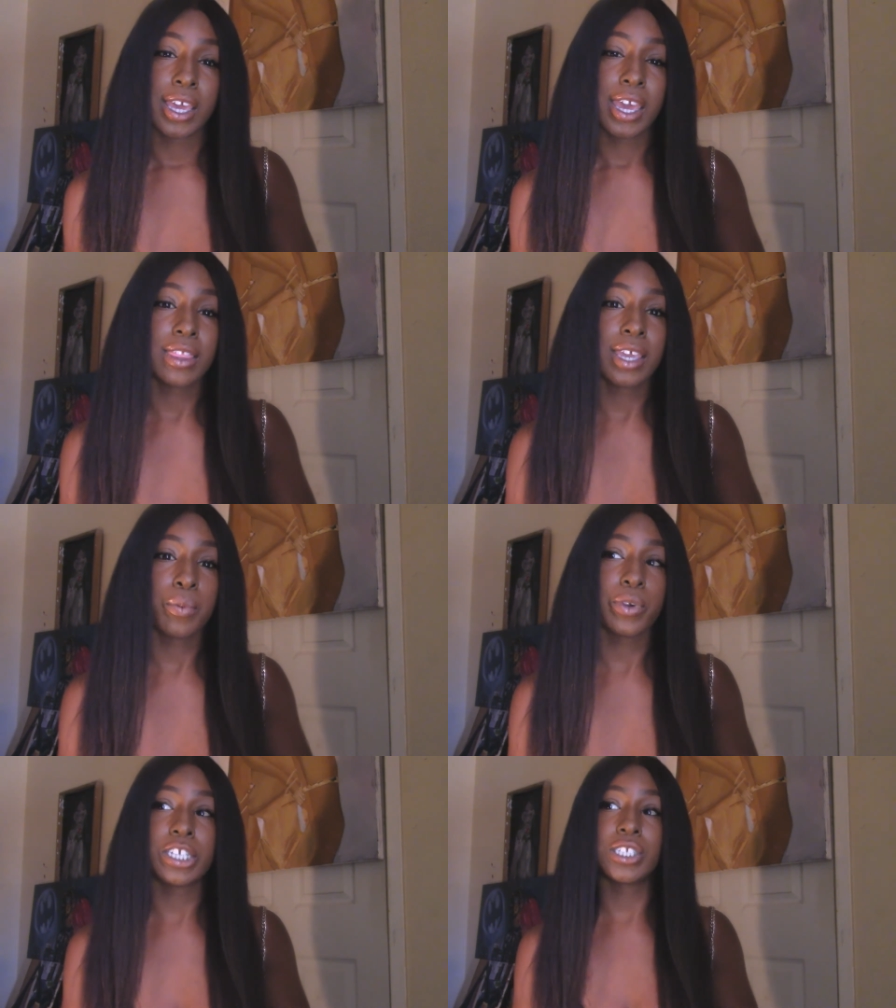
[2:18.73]
and they
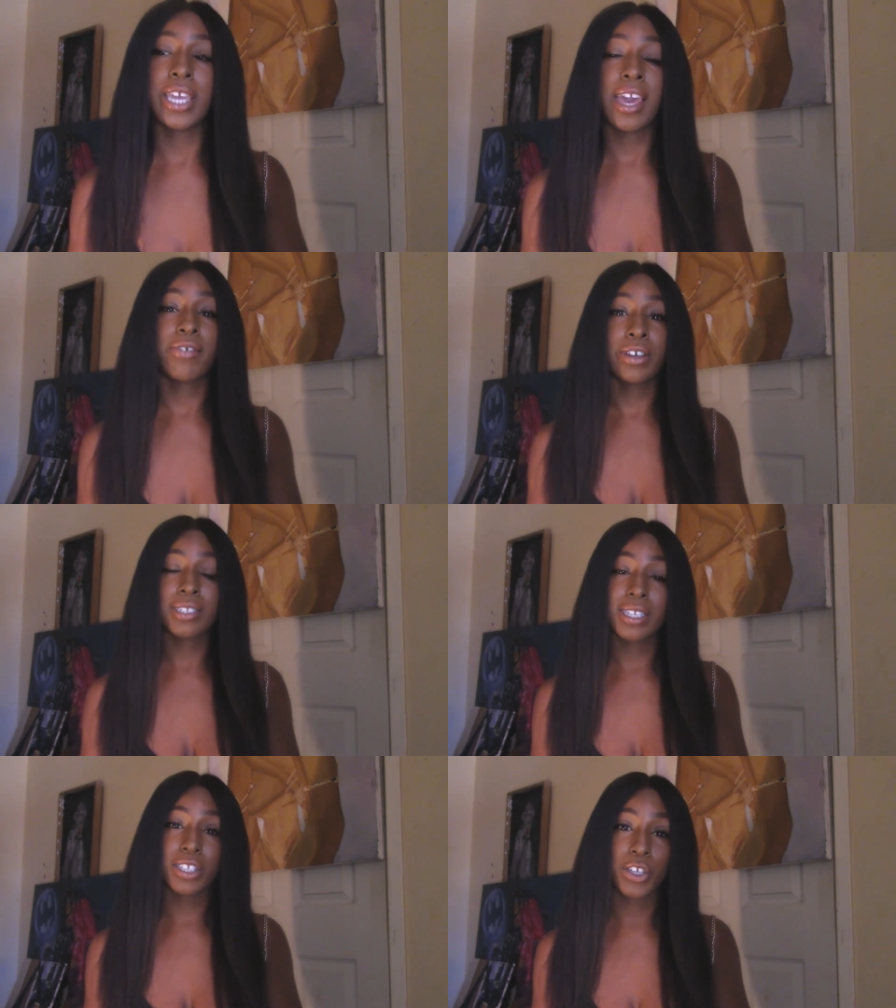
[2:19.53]
have a good
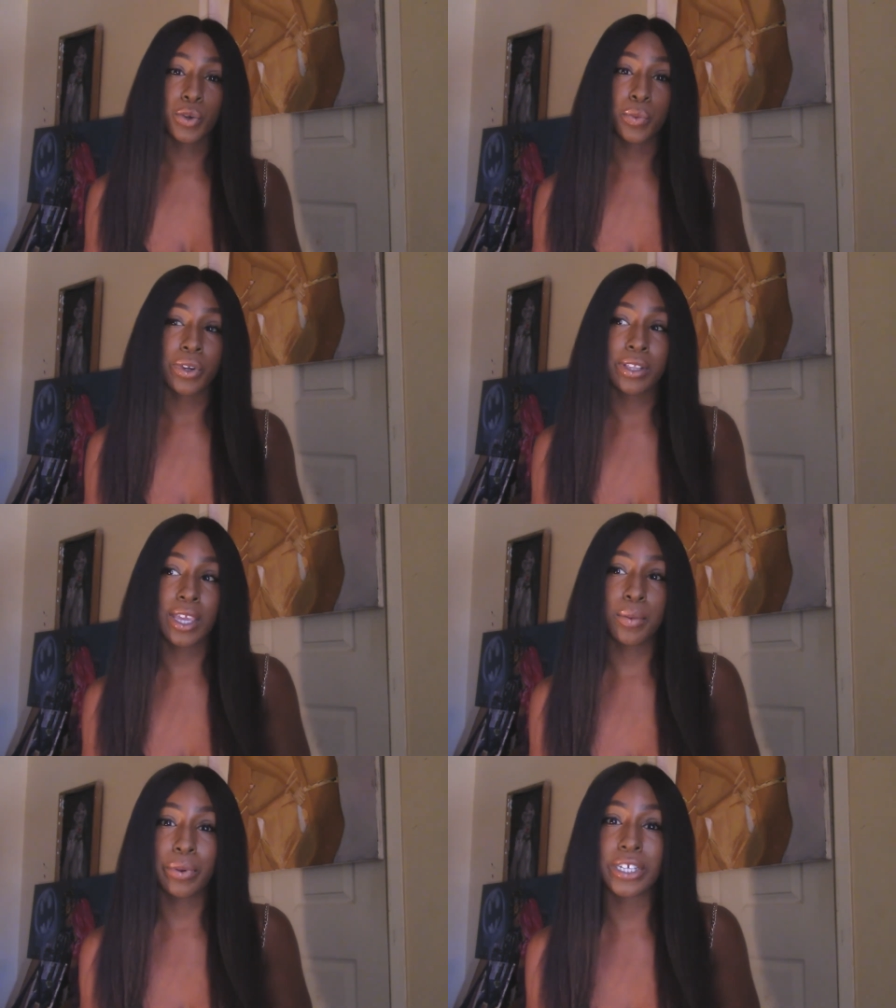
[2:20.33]
sense of humor and they
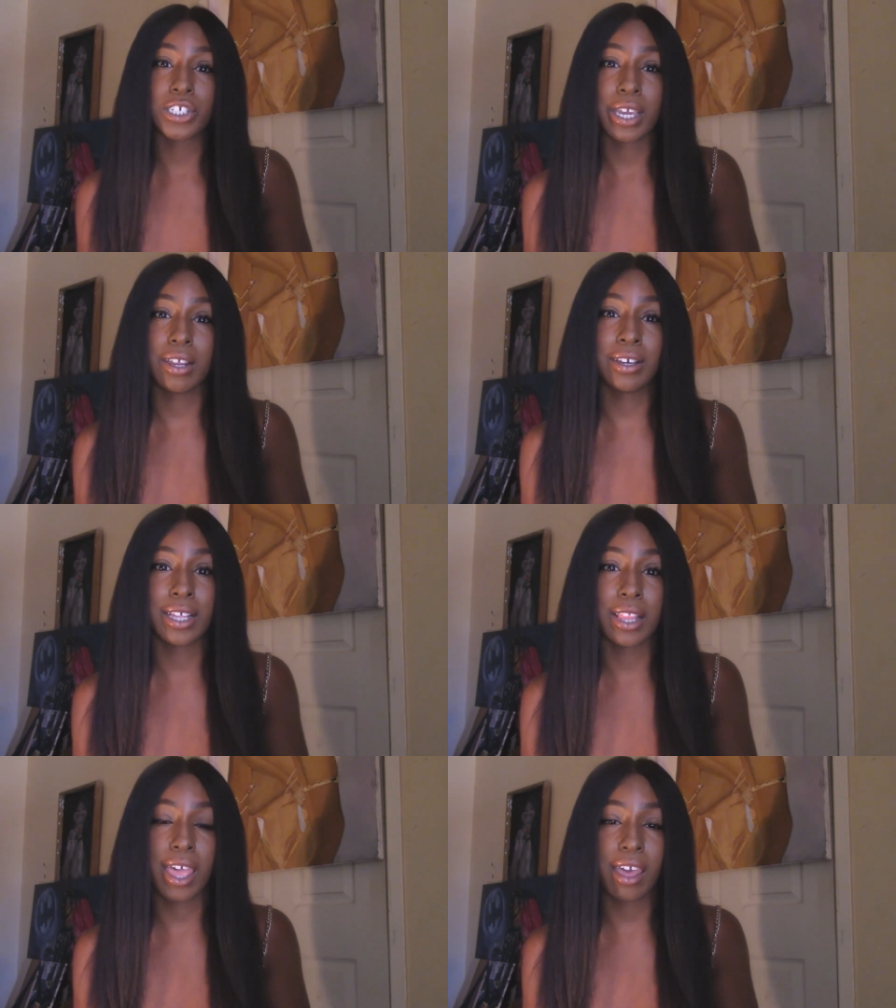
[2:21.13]
appreciate a
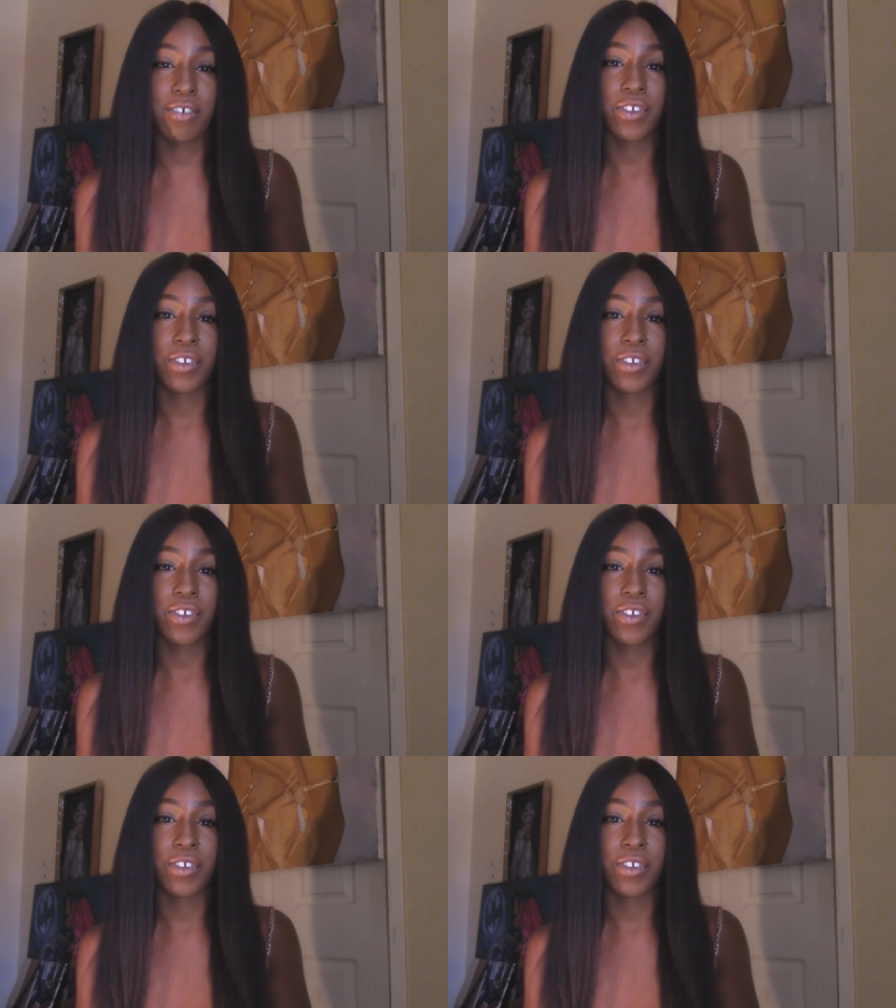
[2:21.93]
good laugh.